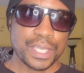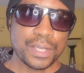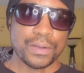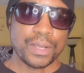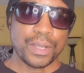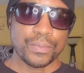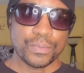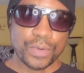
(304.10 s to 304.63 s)

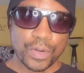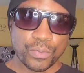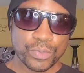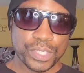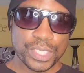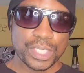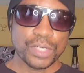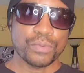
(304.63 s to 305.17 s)
I'll
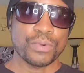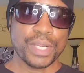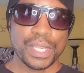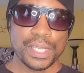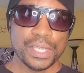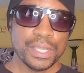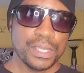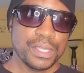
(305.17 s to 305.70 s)

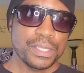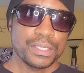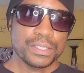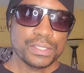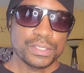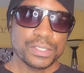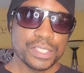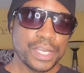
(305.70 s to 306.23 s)
reiterate,
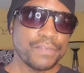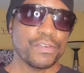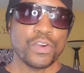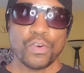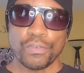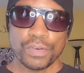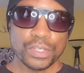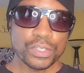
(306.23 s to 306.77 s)
never
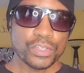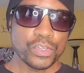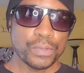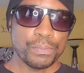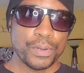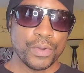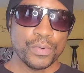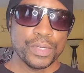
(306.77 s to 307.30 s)
overlook your
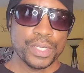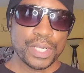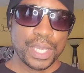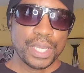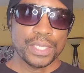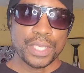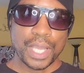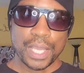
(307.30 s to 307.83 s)
opponent.
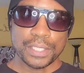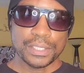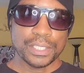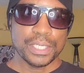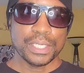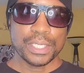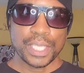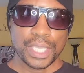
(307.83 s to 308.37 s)
I
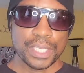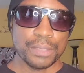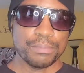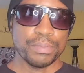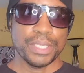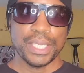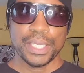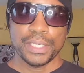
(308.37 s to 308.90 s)
think
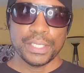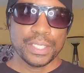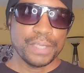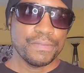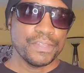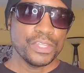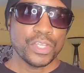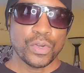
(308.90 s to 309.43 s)
Caleb Plant,
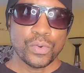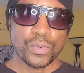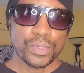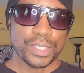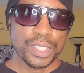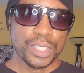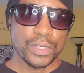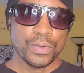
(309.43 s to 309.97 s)
even though,
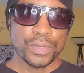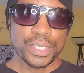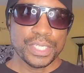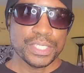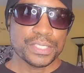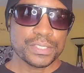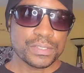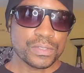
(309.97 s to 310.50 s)
you know,
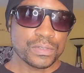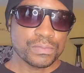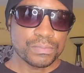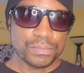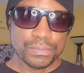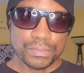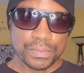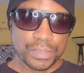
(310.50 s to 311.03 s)
he's
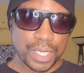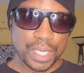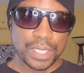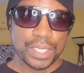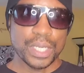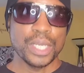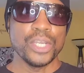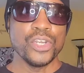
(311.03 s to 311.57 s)

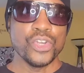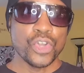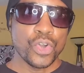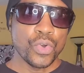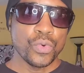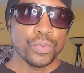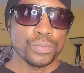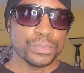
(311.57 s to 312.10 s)
an
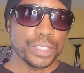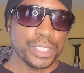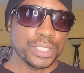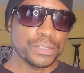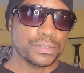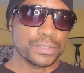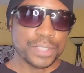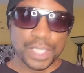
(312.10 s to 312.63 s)
unknown
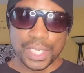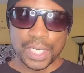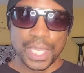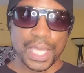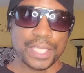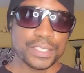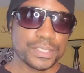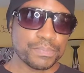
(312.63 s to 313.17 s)
in a
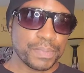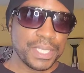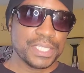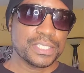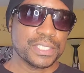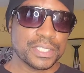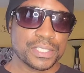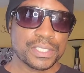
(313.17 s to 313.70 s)
lot of
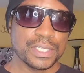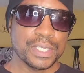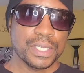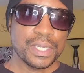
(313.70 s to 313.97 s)
spaces,